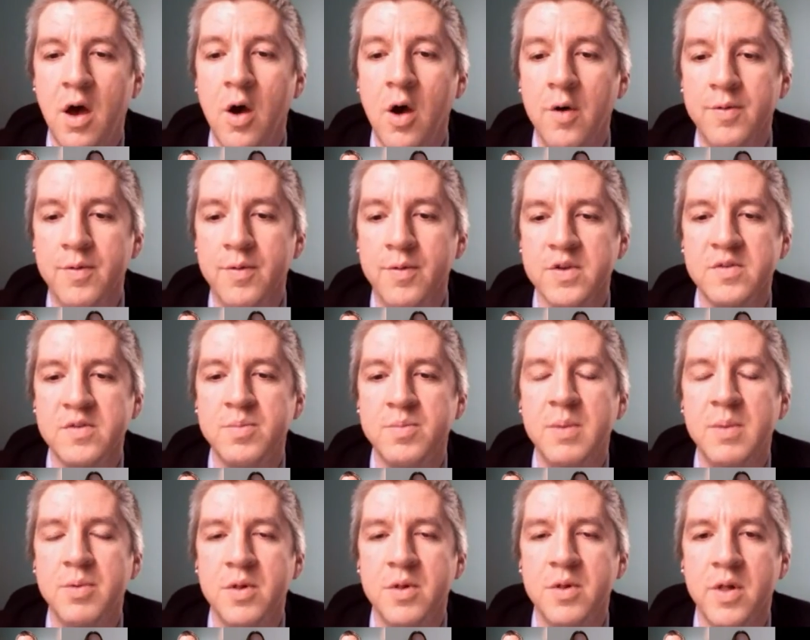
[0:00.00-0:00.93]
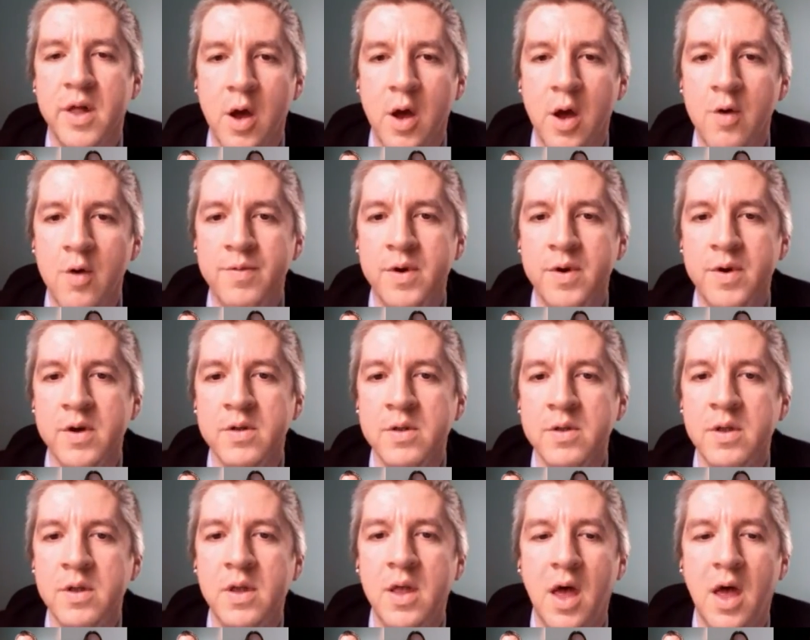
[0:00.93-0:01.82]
over its people and over